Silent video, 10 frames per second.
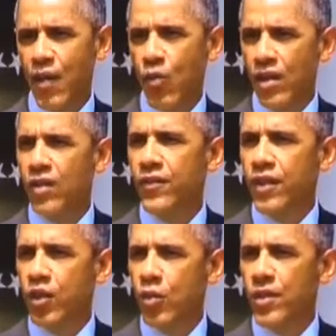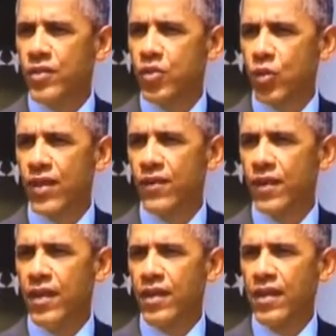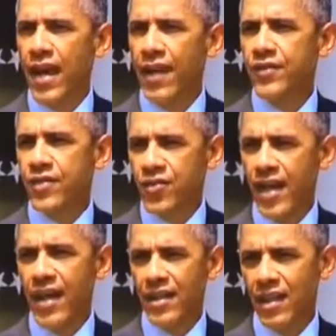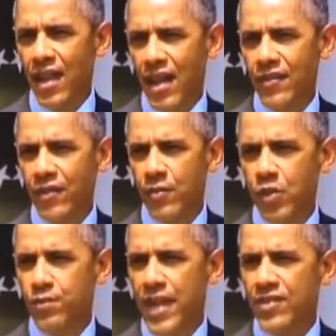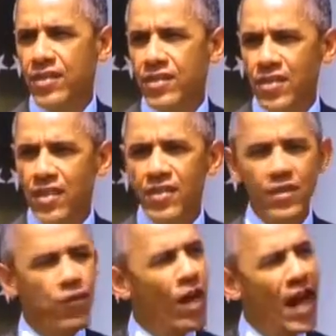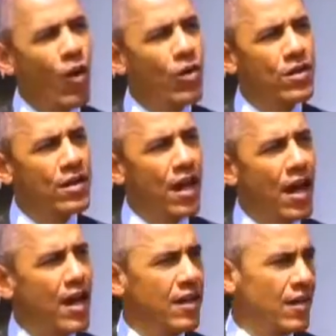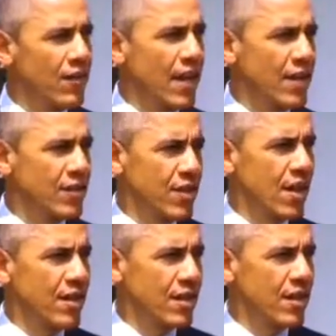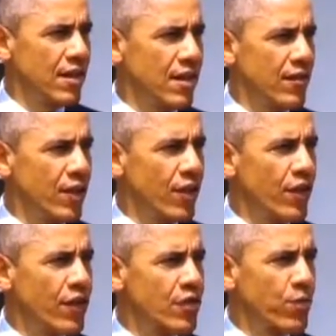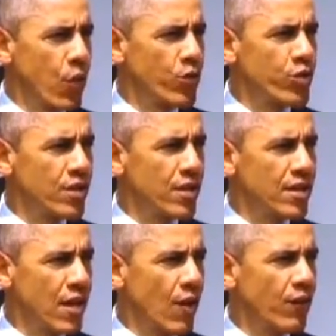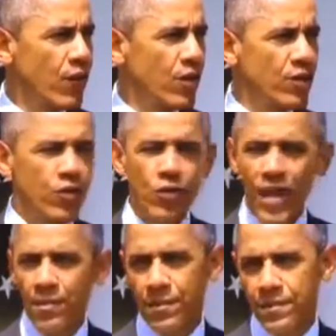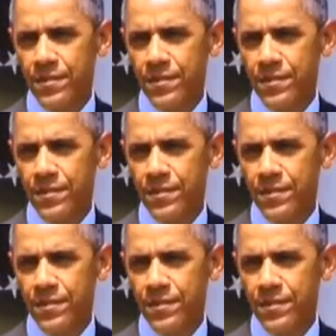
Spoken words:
"I wonder if the Cubans who have to stand in line for the most basic necessities for hours in the hot Havana sun feel that this approach is helpful to them."